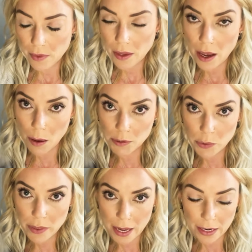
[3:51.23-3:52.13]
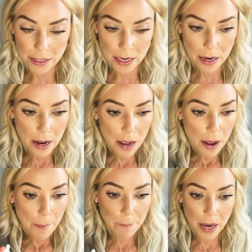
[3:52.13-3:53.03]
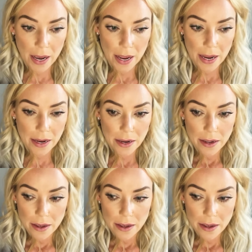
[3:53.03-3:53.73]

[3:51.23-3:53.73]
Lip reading: helps with acne by